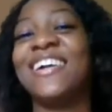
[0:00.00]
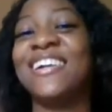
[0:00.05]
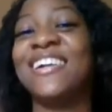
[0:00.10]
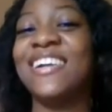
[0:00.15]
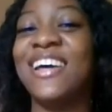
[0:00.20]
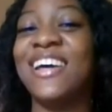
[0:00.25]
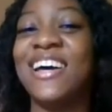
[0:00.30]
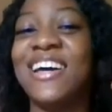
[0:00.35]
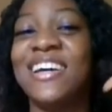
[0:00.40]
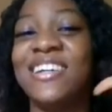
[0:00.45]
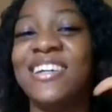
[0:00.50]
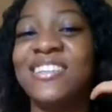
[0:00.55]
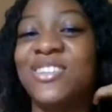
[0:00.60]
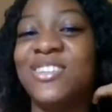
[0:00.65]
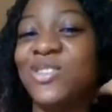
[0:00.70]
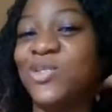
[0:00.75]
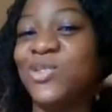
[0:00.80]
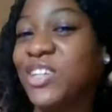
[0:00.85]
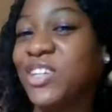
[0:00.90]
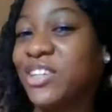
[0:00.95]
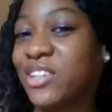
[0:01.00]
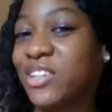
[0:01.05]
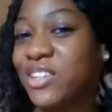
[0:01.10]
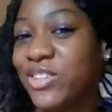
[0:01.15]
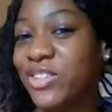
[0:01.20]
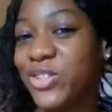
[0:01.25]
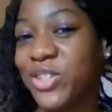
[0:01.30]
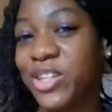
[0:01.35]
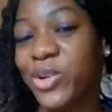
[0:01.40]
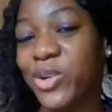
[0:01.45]
Like the wig
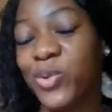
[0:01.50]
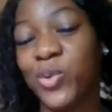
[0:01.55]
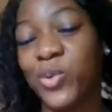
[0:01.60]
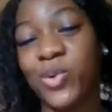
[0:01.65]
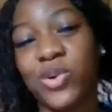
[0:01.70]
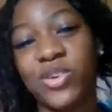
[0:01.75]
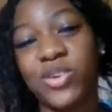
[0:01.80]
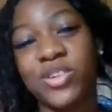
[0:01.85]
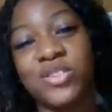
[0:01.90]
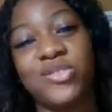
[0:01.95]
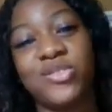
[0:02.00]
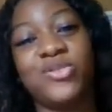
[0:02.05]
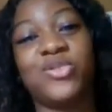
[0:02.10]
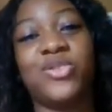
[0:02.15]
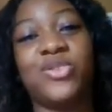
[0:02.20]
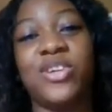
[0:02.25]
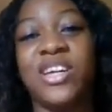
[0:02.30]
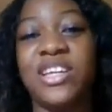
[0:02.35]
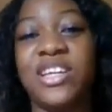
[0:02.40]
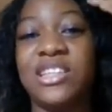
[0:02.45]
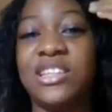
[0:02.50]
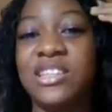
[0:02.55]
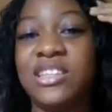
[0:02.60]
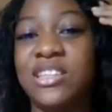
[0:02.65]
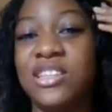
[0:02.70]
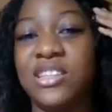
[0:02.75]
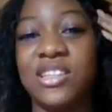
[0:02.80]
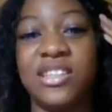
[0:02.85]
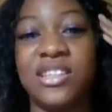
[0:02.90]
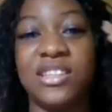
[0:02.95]
literally works for
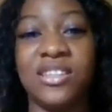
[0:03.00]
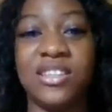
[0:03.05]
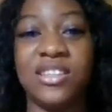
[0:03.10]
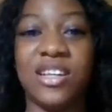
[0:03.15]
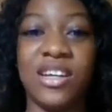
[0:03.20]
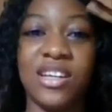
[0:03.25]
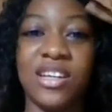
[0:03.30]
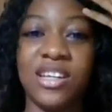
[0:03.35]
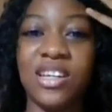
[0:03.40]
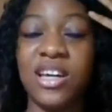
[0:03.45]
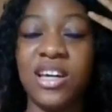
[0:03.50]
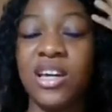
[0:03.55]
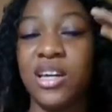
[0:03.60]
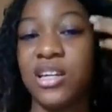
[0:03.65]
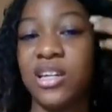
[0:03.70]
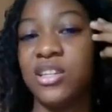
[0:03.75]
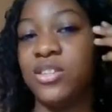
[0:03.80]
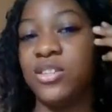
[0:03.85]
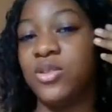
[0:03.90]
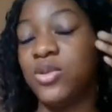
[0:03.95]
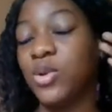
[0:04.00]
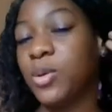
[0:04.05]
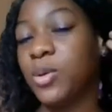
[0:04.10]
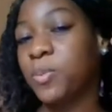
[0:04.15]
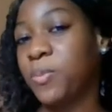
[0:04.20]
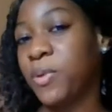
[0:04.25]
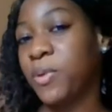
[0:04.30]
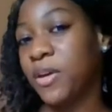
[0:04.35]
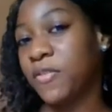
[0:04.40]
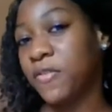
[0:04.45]
anything. Like it's
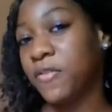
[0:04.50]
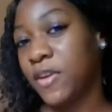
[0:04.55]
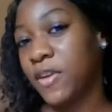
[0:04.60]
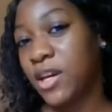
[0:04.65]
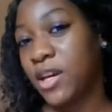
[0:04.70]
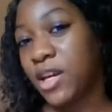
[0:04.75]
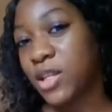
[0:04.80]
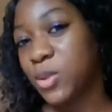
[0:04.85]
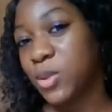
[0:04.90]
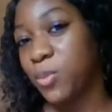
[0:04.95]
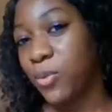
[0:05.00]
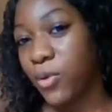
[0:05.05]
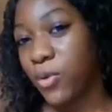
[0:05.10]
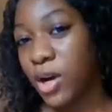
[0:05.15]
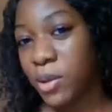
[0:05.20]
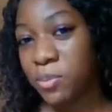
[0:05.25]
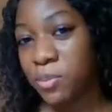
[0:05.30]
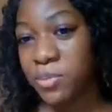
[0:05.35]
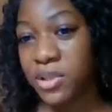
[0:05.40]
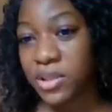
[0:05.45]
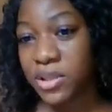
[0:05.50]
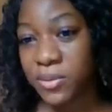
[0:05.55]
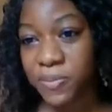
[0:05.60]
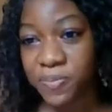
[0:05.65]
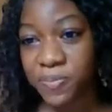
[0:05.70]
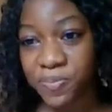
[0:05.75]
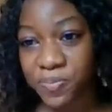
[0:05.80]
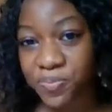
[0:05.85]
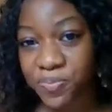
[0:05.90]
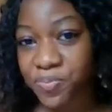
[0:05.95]
not perfect, but I mean
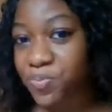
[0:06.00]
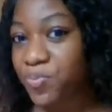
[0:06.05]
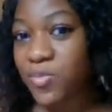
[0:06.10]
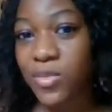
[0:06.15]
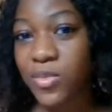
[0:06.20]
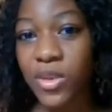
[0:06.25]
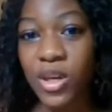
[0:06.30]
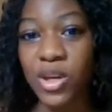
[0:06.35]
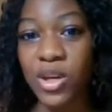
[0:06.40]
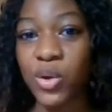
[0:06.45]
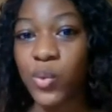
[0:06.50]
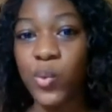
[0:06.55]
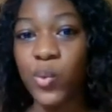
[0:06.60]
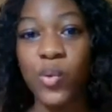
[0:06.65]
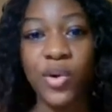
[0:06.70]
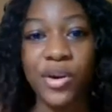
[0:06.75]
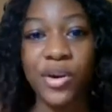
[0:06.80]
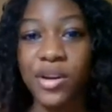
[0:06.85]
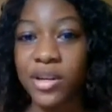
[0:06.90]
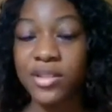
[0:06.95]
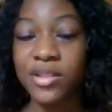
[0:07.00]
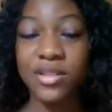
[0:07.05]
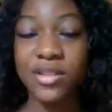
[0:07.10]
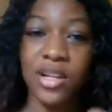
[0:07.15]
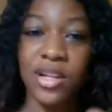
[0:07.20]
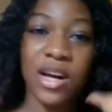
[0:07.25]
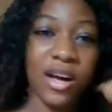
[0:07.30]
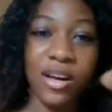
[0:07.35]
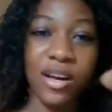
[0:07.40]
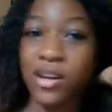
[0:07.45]
it works.
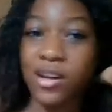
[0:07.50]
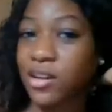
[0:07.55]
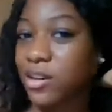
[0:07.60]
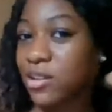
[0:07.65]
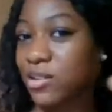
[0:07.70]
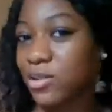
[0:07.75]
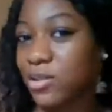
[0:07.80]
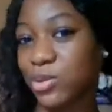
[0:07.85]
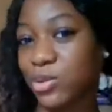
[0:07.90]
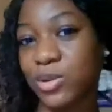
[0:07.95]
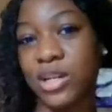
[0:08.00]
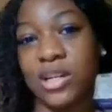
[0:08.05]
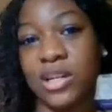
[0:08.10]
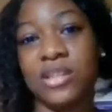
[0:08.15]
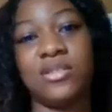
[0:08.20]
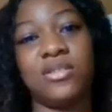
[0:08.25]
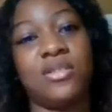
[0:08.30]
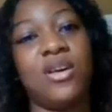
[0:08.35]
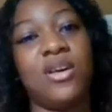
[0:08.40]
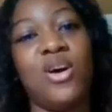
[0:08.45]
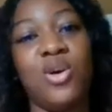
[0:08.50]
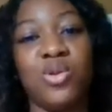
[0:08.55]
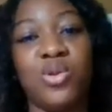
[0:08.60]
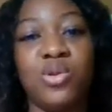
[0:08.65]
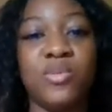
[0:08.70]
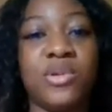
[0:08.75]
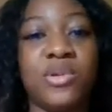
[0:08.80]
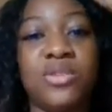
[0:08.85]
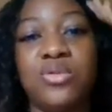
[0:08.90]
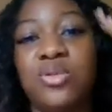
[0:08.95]
Like look at,
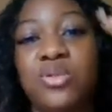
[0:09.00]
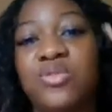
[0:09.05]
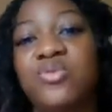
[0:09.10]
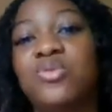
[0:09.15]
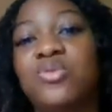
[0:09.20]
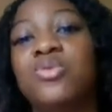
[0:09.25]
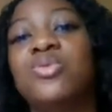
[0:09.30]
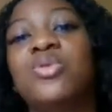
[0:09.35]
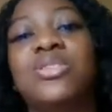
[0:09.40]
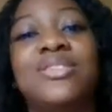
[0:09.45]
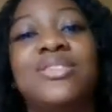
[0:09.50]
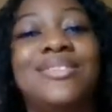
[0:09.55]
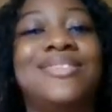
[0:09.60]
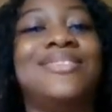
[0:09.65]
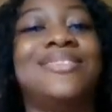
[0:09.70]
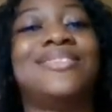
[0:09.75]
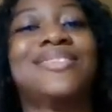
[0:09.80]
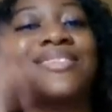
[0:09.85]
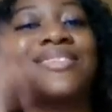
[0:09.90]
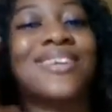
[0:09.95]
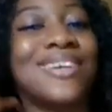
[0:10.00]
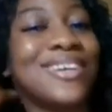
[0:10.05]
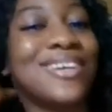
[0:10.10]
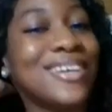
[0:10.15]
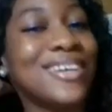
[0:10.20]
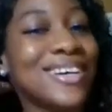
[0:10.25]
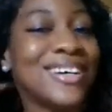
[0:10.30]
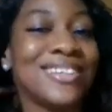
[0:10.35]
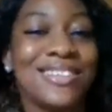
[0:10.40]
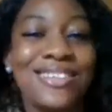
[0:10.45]
nobody even know this
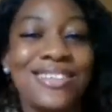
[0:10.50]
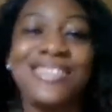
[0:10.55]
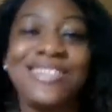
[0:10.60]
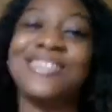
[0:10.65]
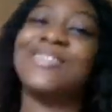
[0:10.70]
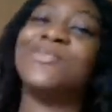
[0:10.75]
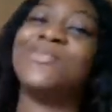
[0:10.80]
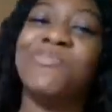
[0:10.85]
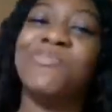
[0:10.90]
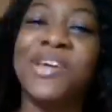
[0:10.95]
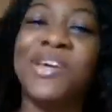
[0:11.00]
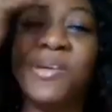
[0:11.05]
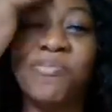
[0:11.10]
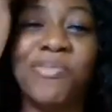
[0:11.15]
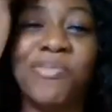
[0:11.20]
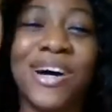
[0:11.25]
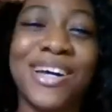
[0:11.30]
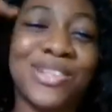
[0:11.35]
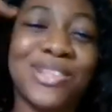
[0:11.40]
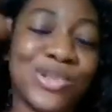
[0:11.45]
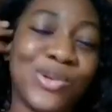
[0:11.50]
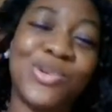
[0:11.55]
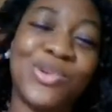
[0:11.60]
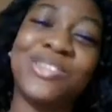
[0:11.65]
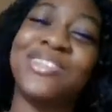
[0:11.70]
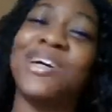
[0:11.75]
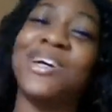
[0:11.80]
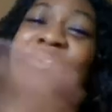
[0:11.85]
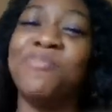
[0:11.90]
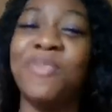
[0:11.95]
is made by someone
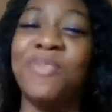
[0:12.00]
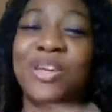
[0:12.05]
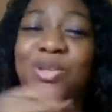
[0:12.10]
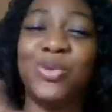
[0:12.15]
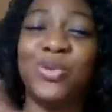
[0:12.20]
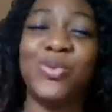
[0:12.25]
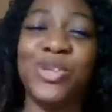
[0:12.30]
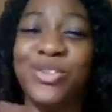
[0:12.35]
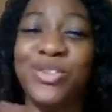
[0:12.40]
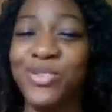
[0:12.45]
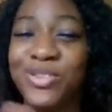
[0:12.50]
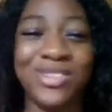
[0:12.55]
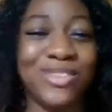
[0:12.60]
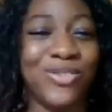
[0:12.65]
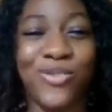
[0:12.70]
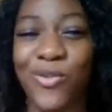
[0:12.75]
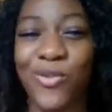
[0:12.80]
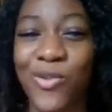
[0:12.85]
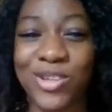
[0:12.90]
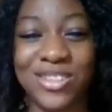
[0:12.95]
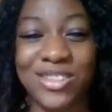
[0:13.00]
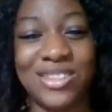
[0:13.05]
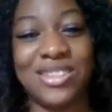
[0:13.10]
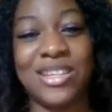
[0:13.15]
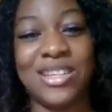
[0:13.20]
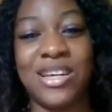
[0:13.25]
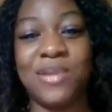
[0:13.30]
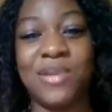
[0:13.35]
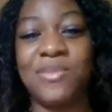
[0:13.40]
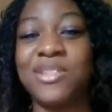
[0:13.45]
that made wig for the first
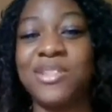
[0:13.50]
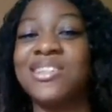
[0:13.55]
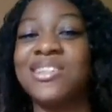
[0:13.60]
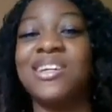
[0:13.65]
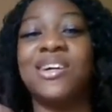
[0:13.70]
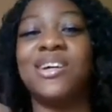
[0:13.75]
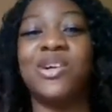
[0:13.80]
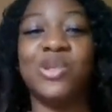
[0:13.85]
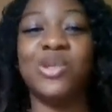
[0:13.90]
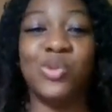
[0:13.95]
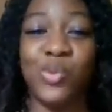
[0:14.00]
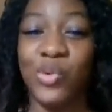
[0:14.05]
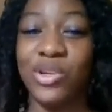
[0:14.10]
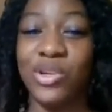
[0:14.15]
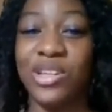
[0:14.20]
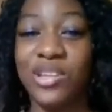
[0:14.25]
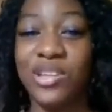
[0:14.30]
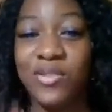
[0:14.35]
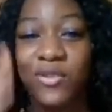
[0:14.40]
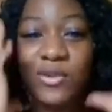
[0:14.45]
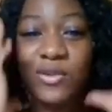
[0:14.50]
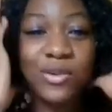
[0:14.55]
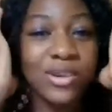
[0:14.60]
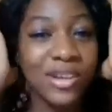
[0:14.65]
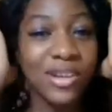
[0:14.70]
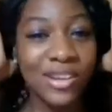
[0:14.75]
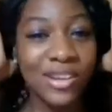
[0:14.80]
time. Isn't God wonderful?